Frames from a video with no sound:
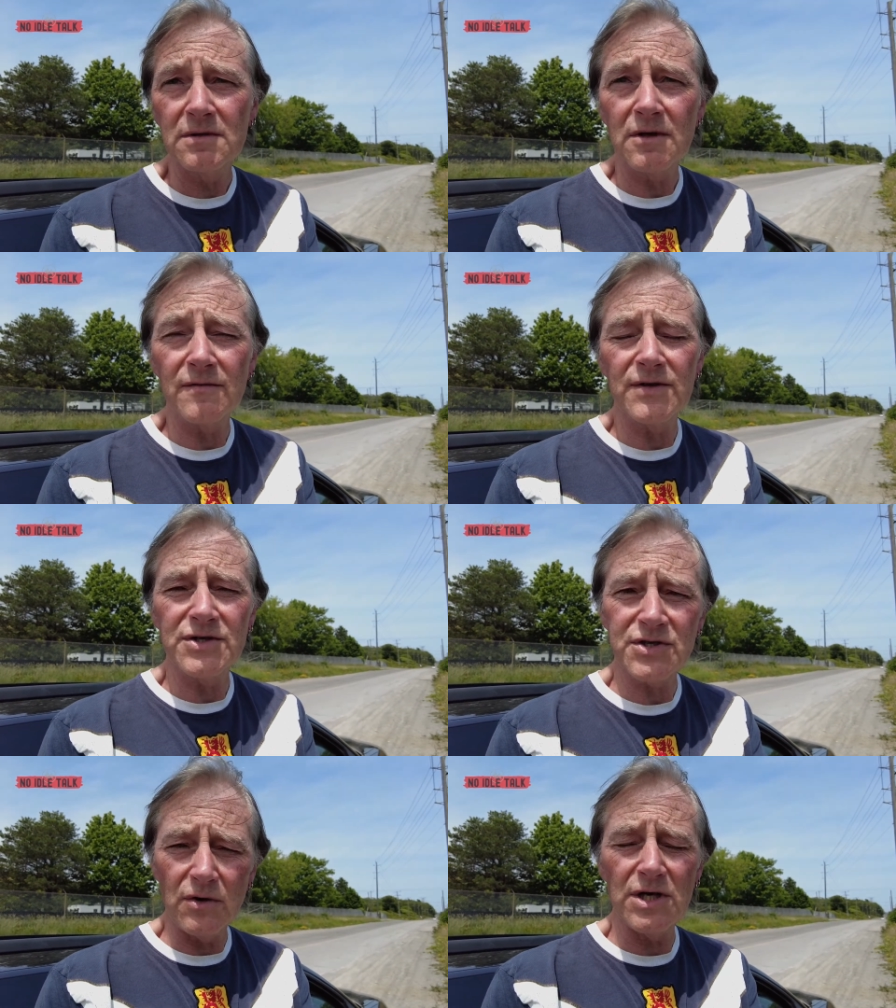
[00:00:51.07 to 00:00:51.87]
of the
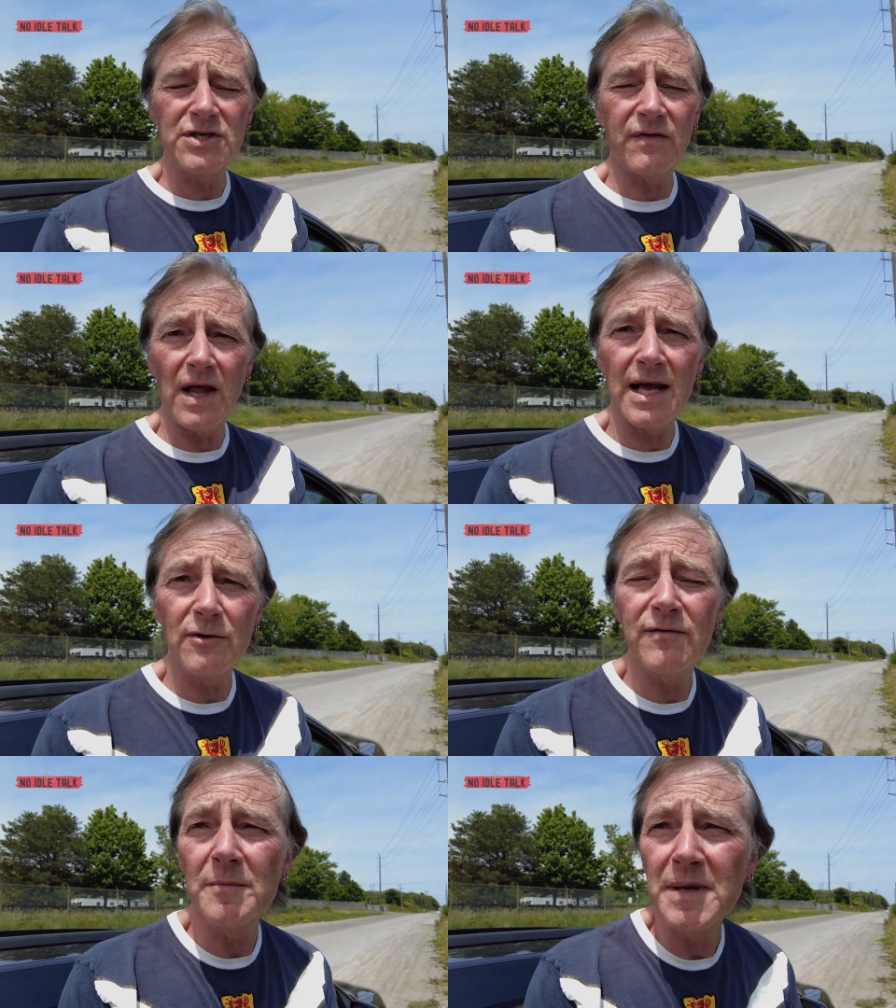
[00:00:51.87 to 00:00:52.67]
Scottish flag
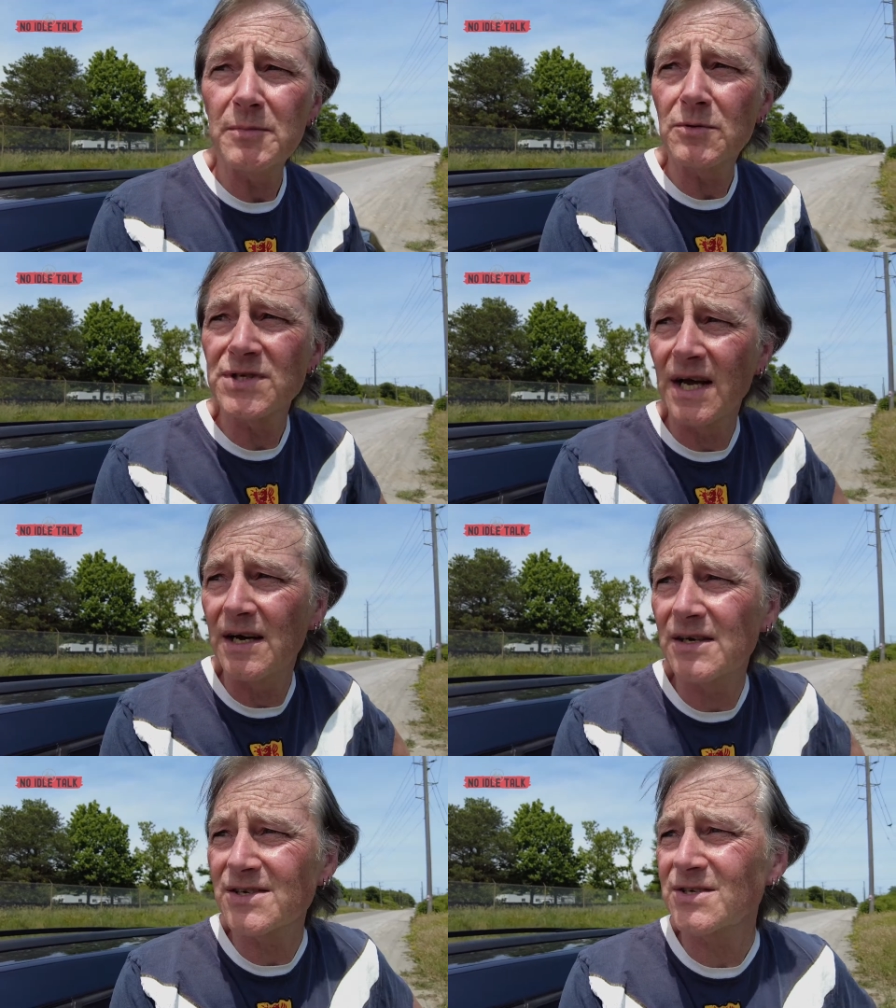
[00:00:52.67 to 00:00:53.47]
off of people's
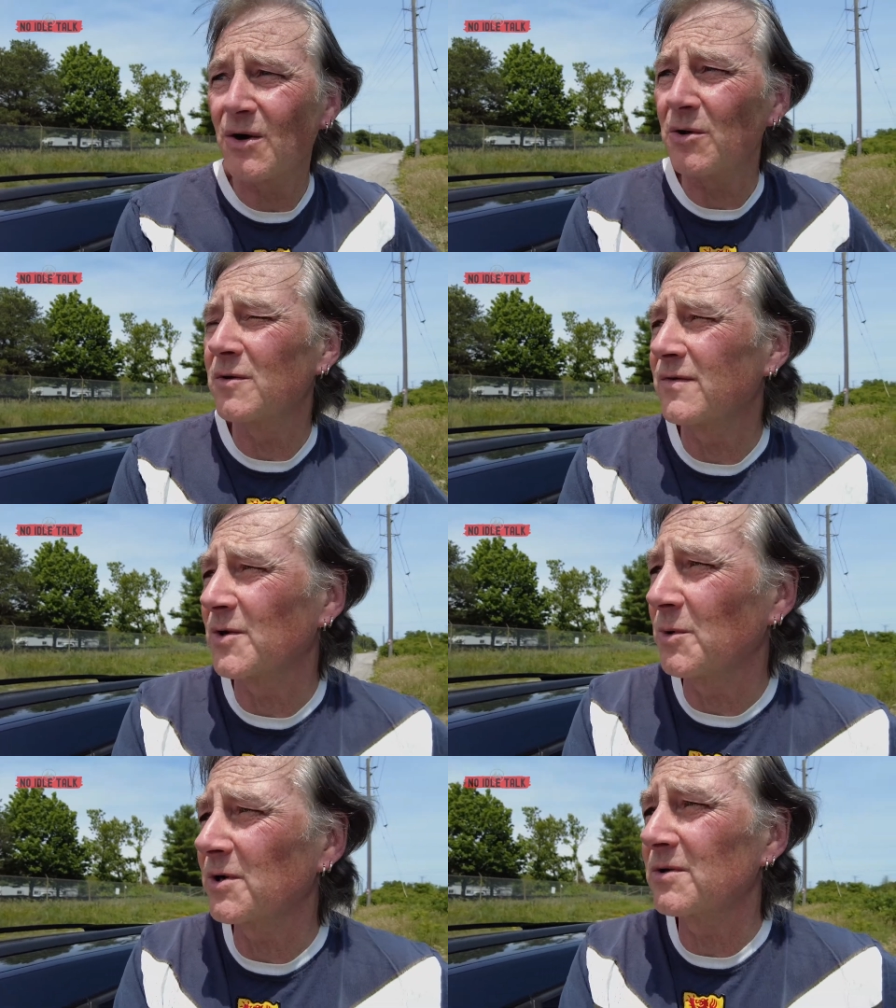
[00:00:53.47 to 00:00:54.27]
cars all over the
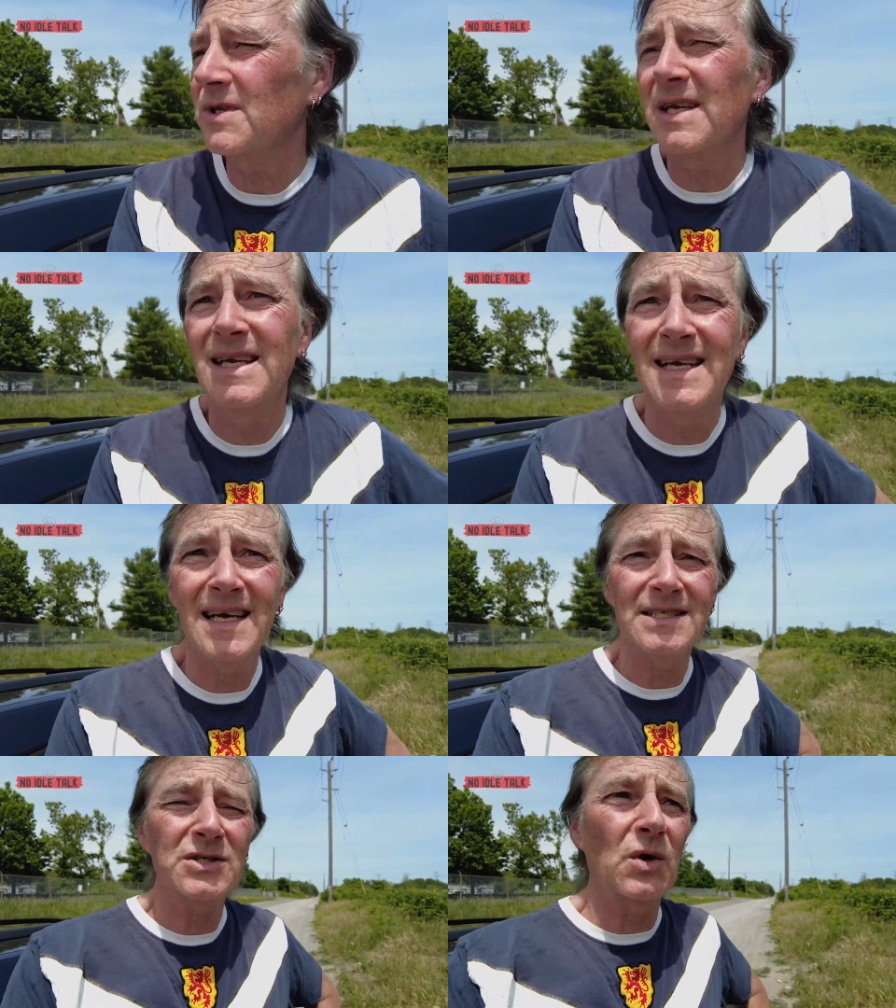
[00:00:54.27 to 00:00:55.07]
world
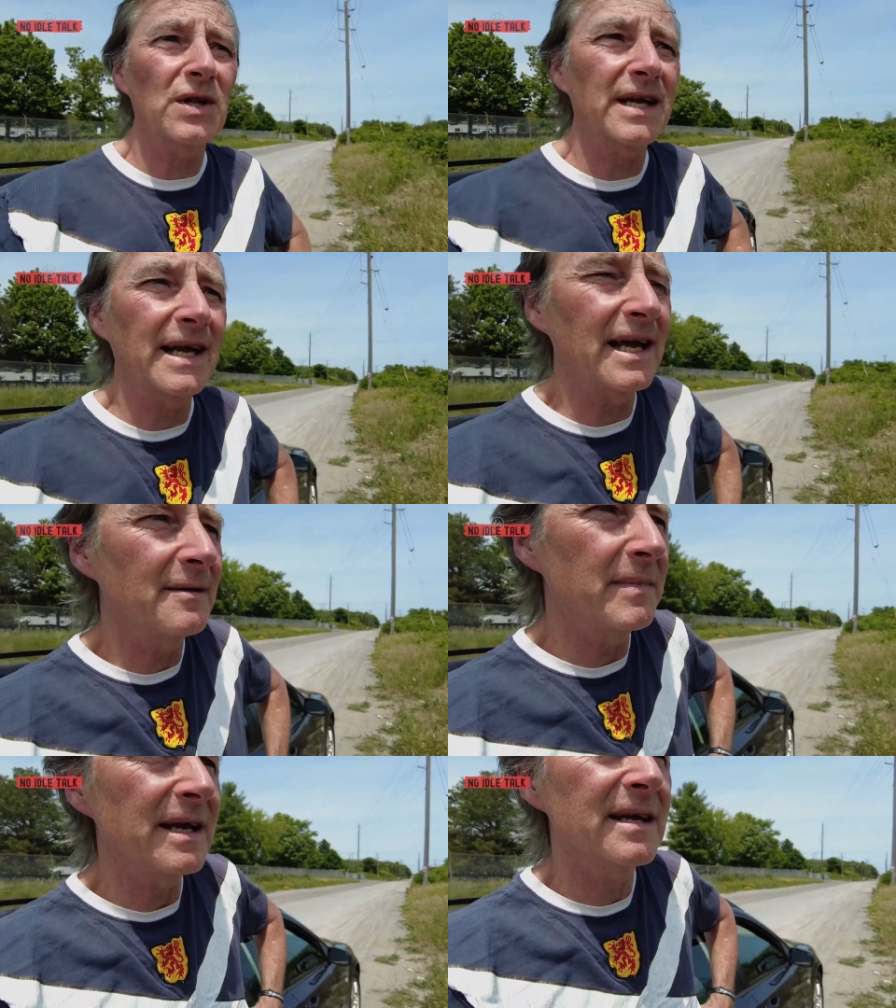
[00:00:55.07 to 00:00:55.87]
as Scotland
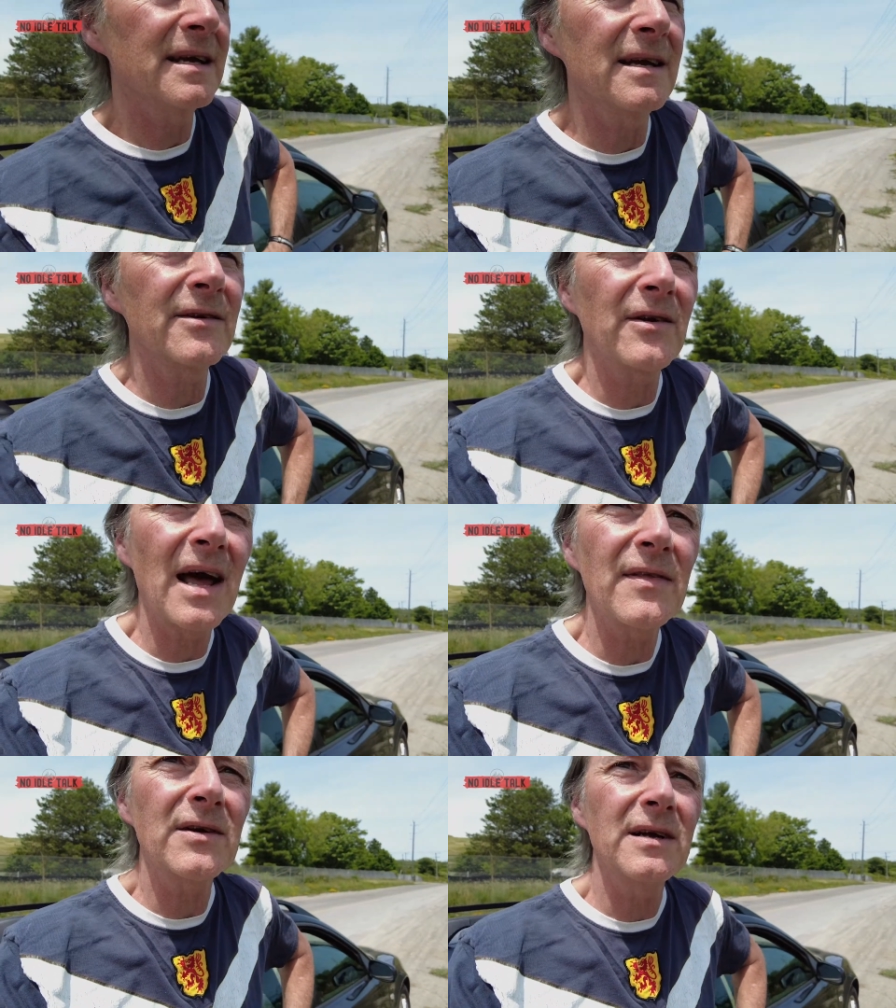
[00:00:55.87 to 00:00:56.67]
again make a
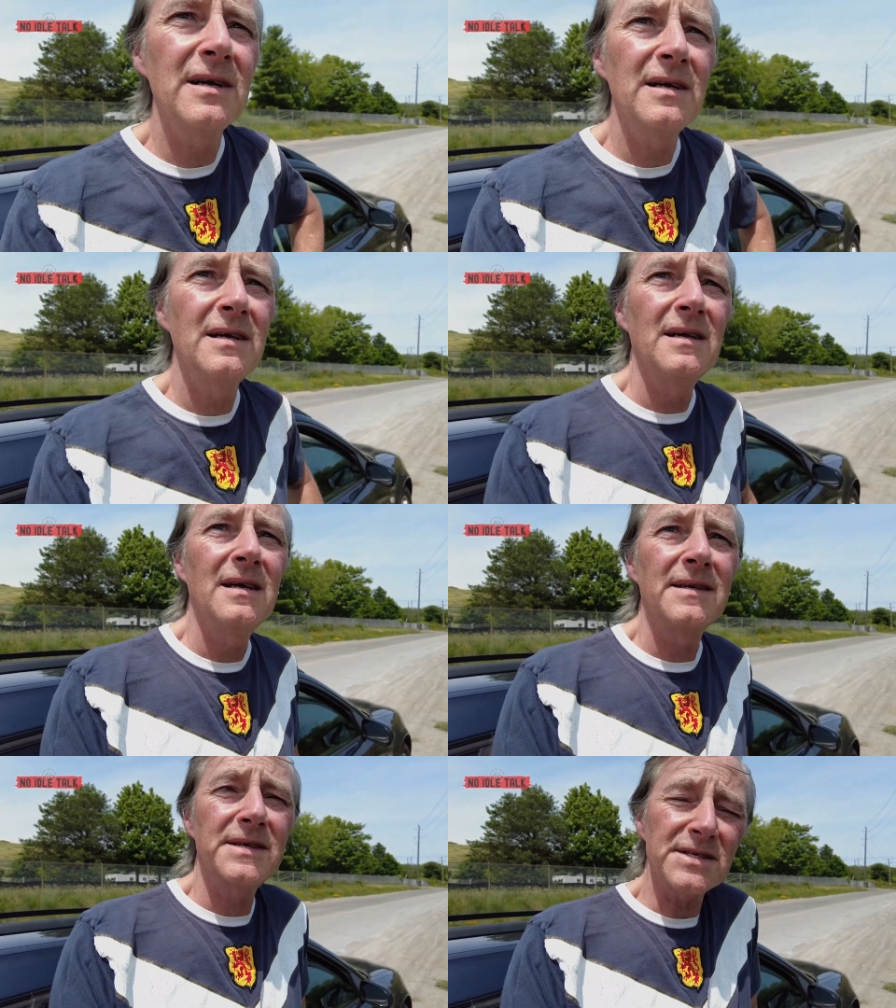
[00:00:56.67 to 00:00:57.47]
rather
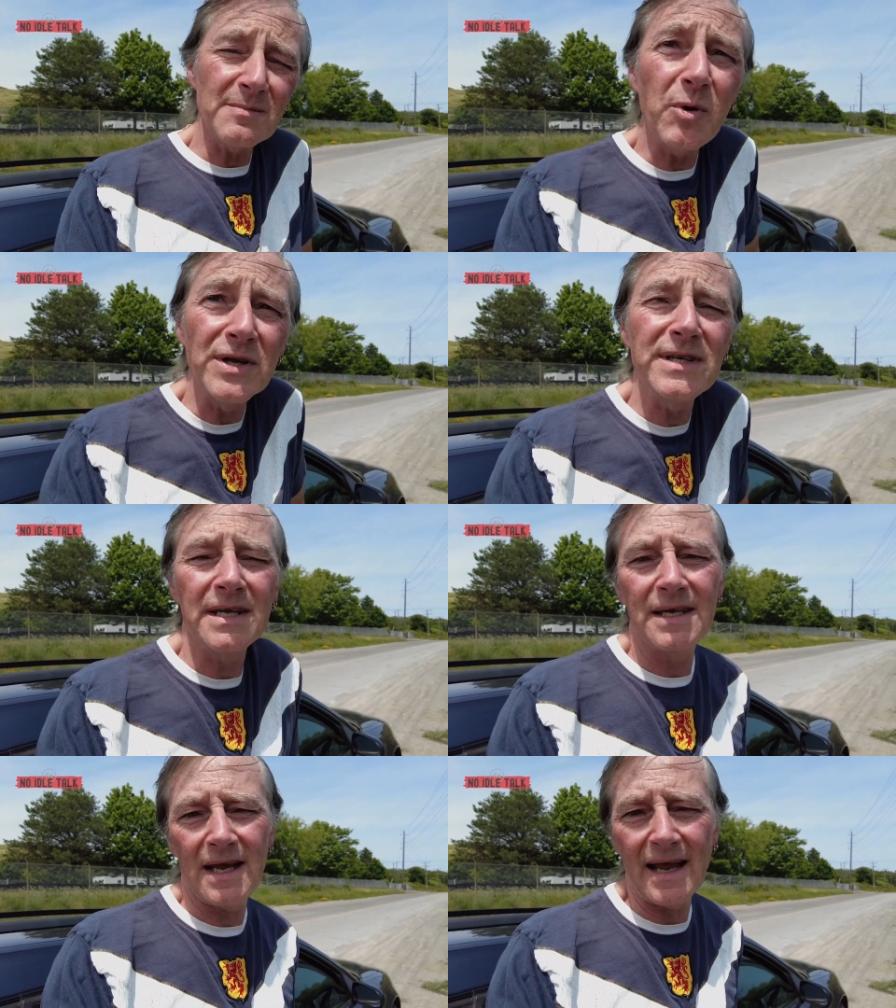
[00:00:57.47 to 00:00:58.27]

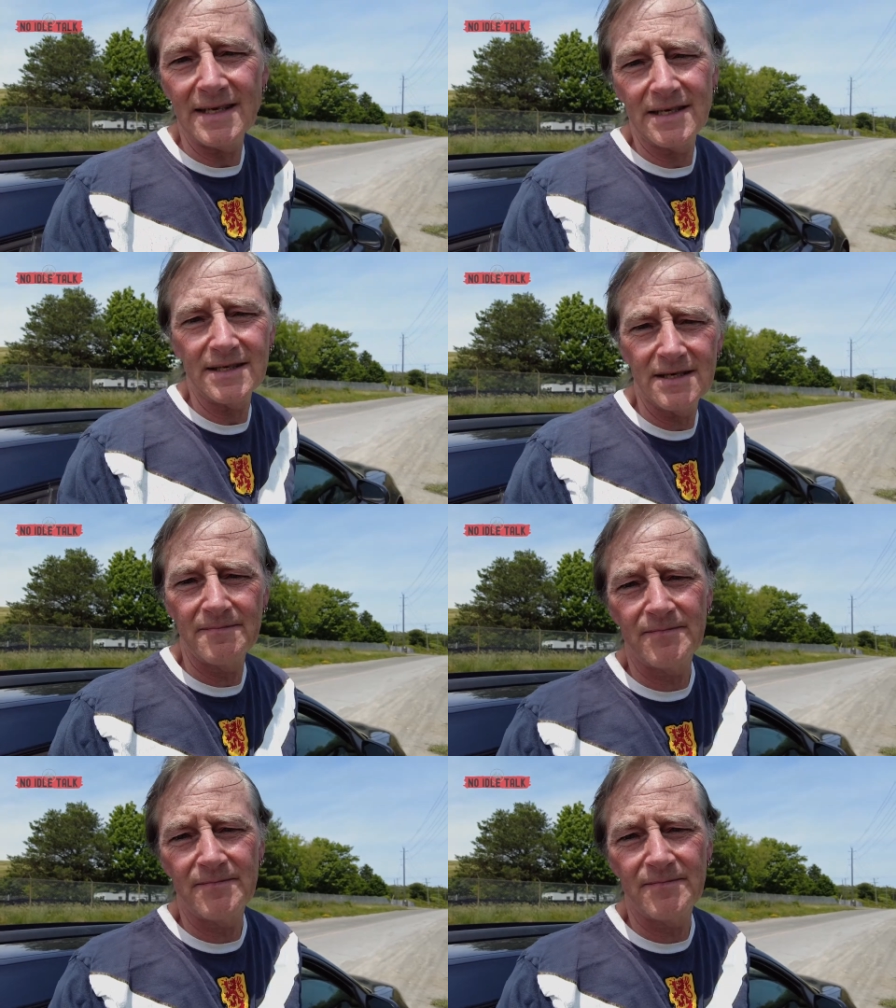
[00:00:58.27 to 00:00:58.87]
disappointing exit